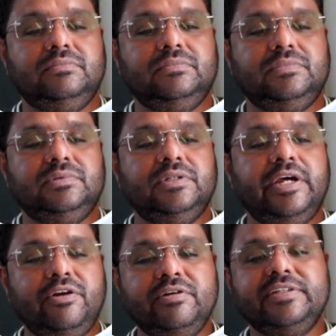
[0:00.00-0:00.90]
The
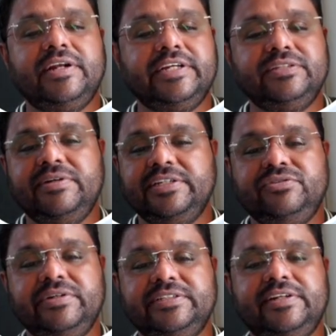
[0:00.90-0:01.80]
unknowns are x1, x2,
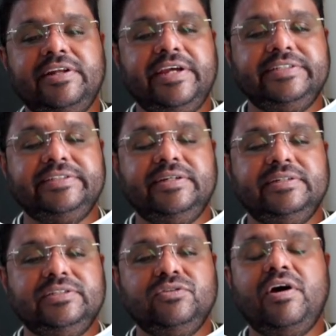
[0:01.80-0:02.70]
etc. xn.
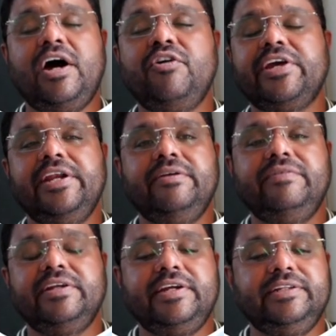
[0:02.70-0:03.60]
So how can we
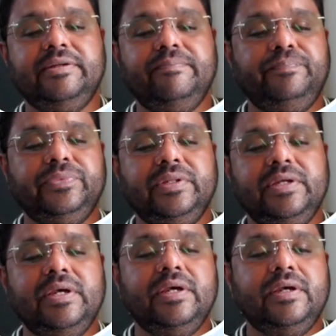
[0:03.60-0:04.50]
write them?
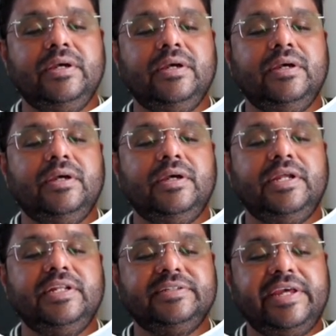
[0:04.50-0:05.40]
It
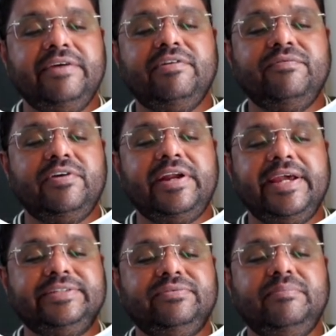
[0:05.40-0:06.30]
is a11
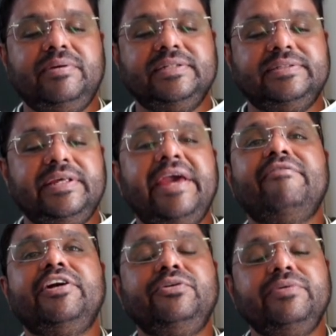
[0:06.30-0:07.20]
x1 plus
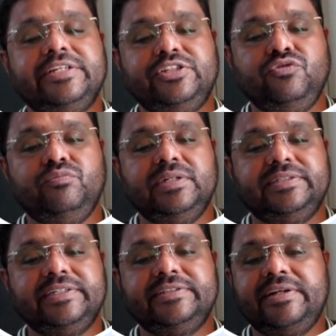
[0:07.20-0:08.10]
a12 x2 plus
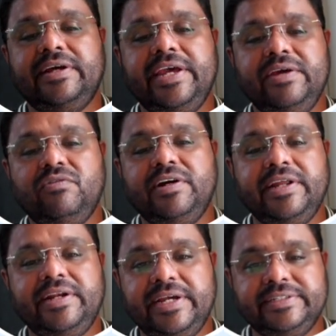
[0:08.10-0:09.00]
etc. a1
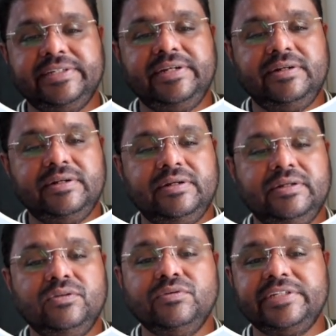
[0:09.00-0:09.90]
and xn.
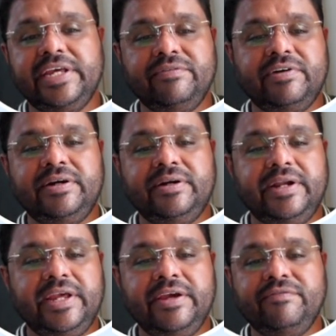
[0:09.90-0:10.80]
Those a1,
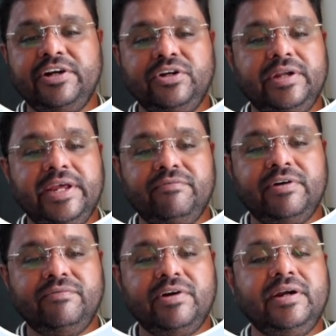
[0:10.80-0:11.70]
a11,
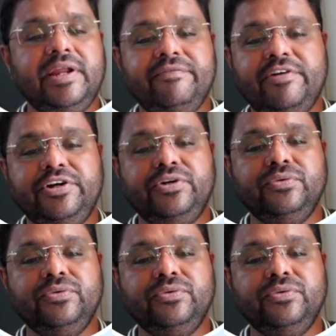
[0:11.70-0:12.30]
a12